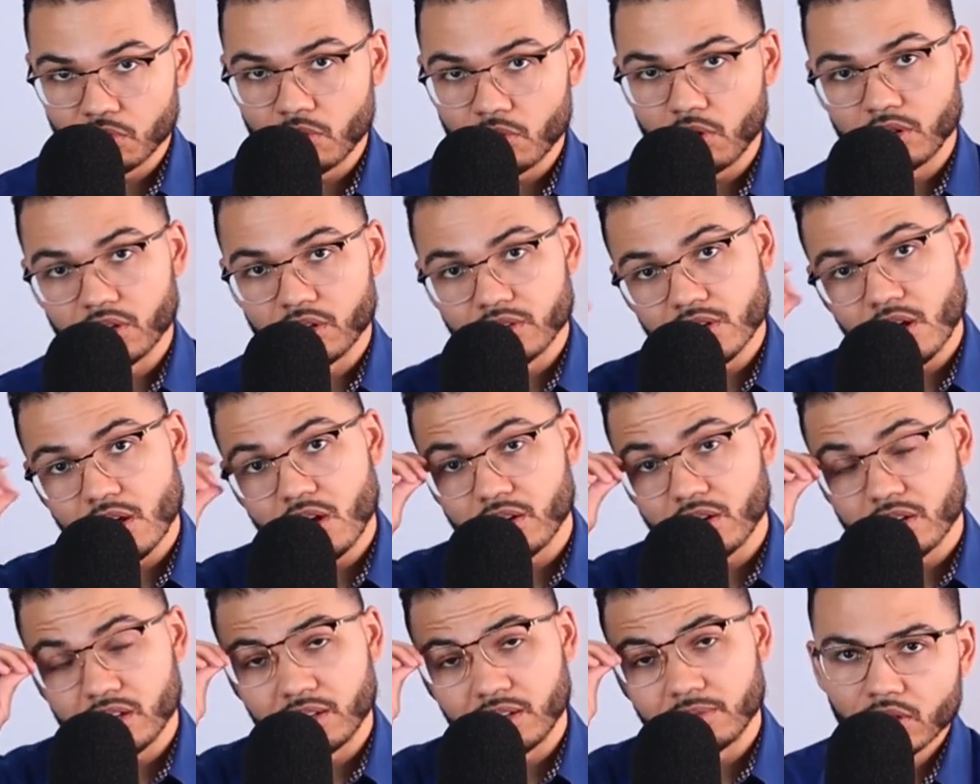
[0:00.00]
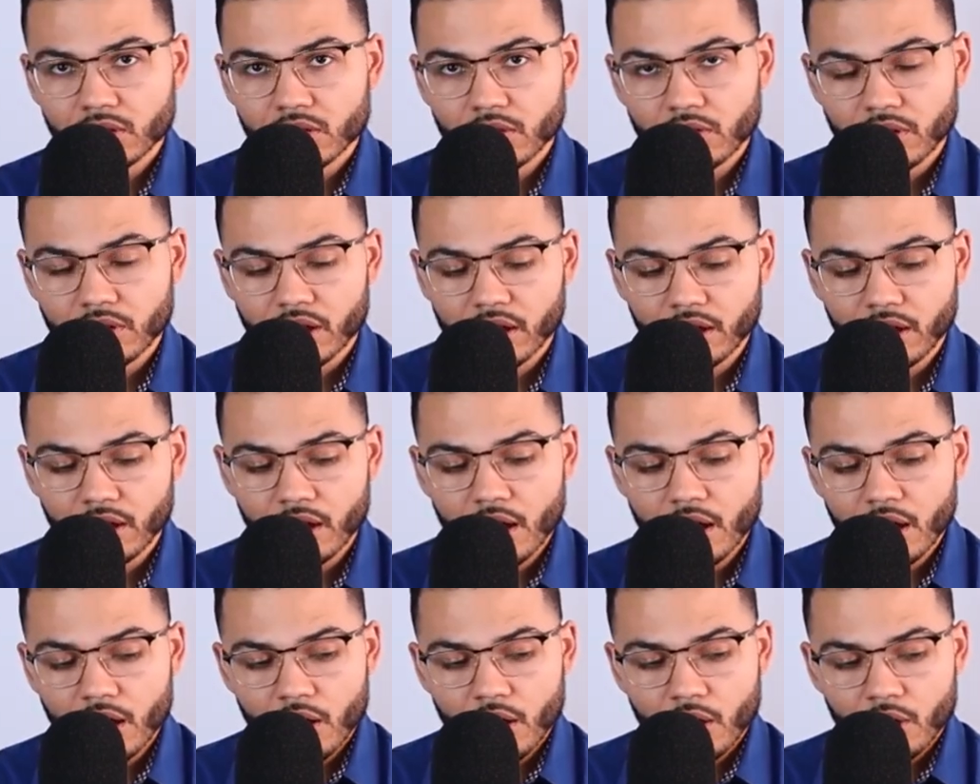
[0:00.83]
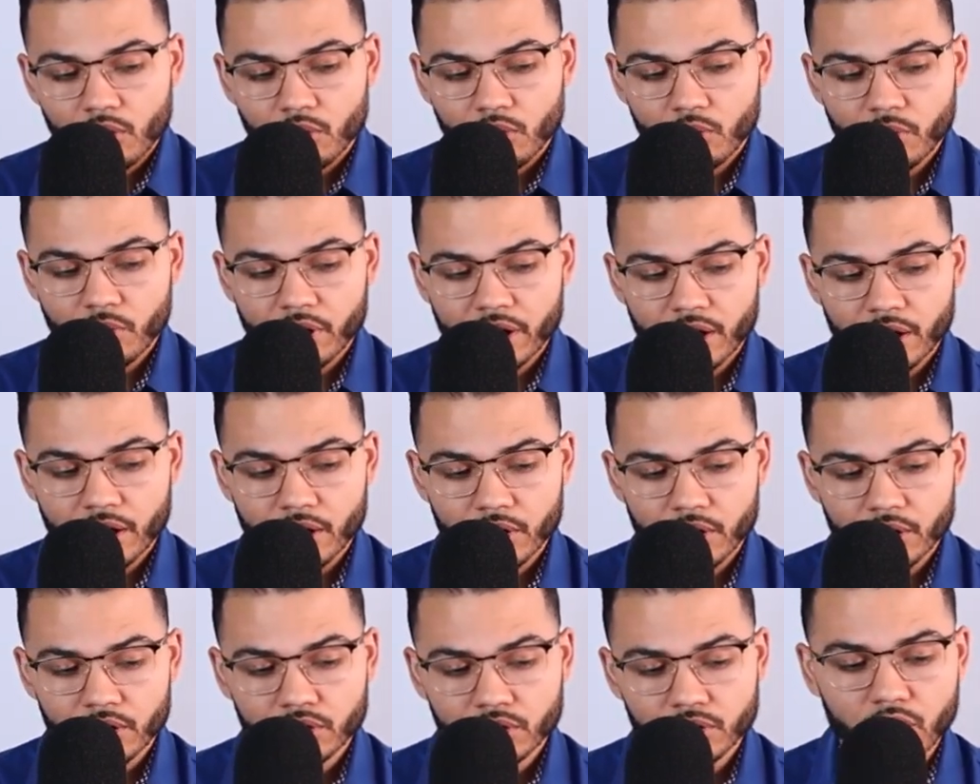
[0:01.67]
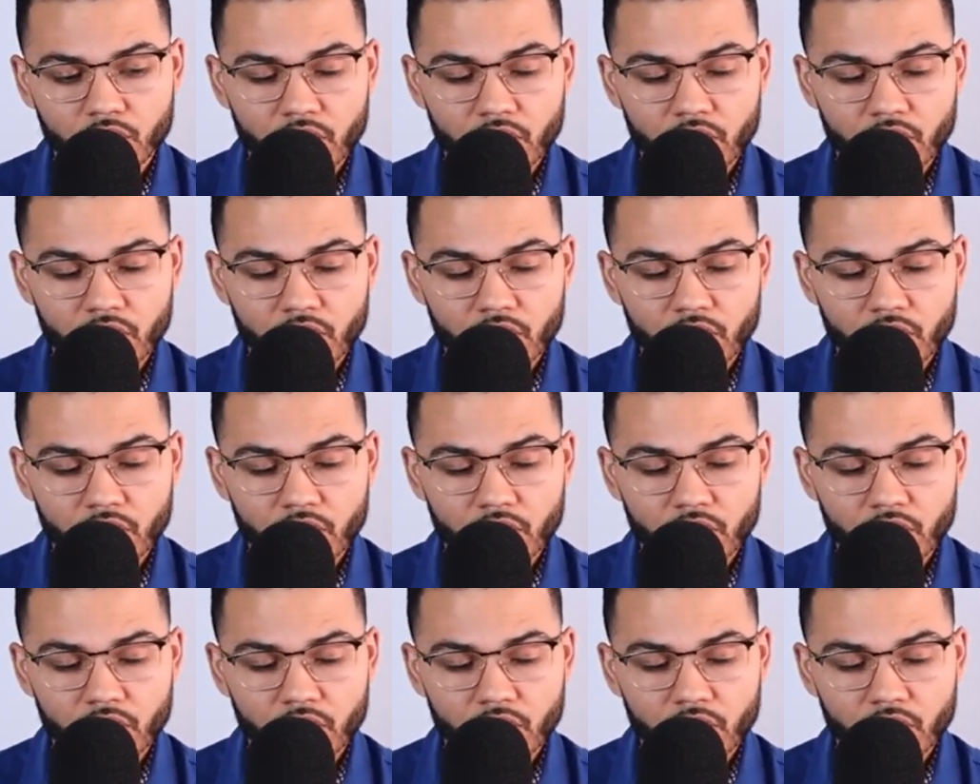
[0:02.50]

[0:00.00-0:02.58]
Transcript: all the talking, okay? Where